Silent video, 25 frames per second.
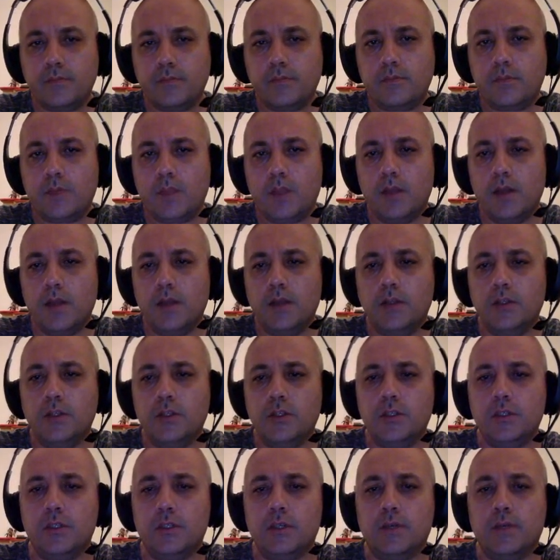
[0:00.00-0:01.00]
Knight
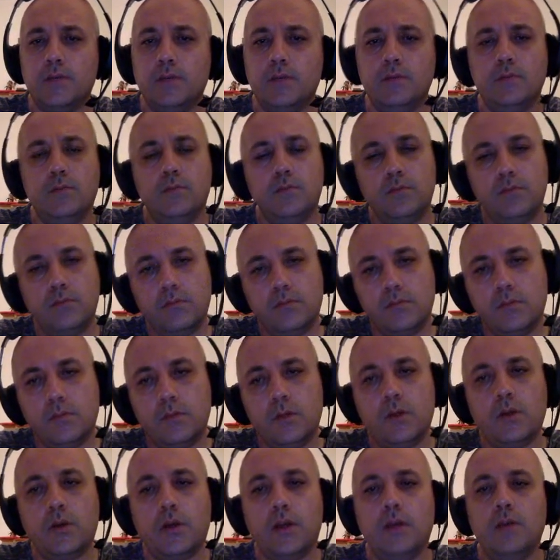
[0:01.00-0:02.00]
g7,
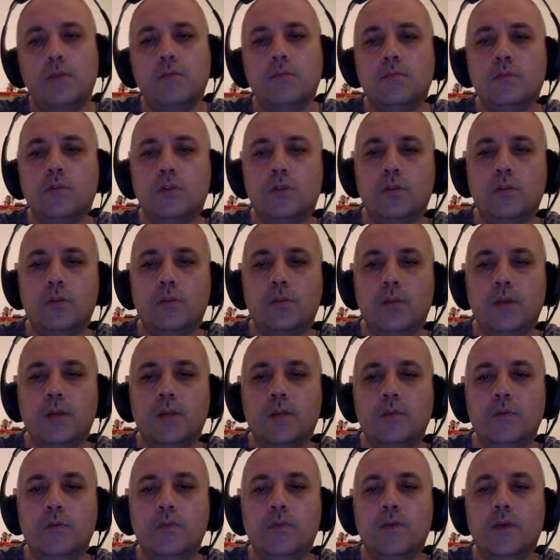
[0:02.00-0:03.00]
okay, not a bad
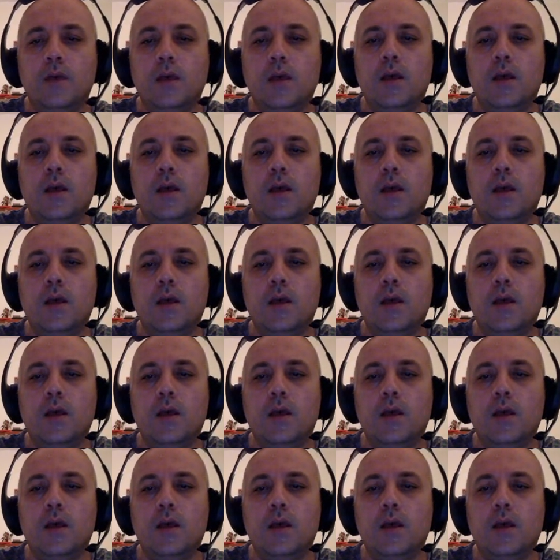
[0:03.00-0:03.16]
move.